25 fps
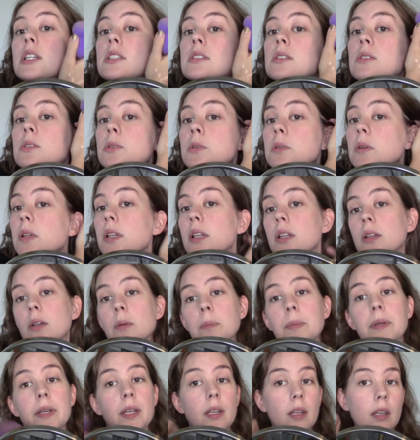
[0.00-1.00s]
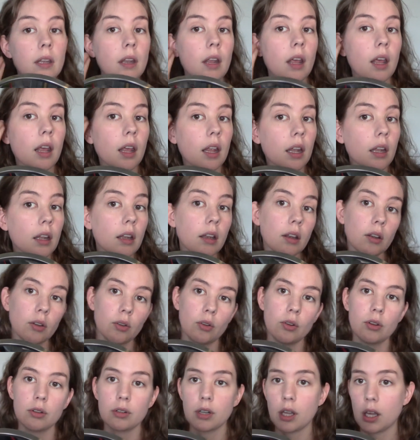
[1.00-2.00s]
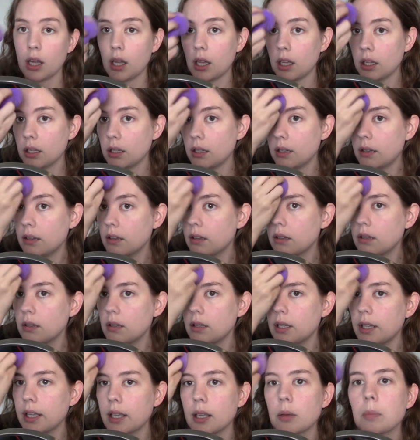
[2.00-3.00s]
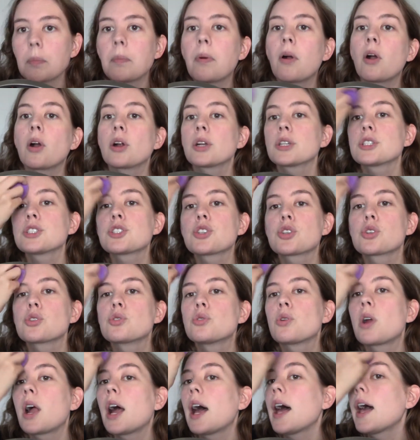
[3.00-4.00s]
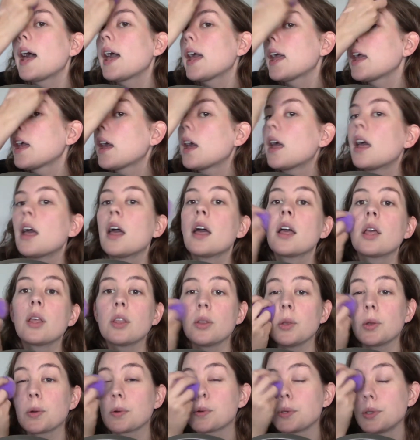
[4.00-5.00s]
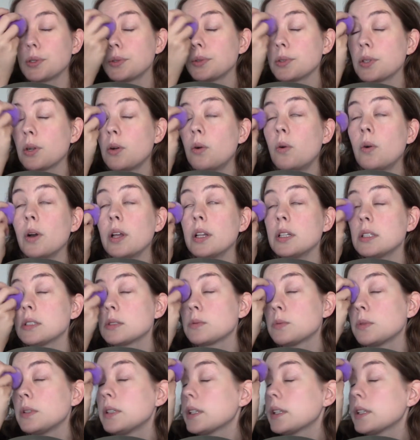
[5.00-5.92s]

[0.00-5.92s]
through a little bit and you're not like parched dry, your own oils will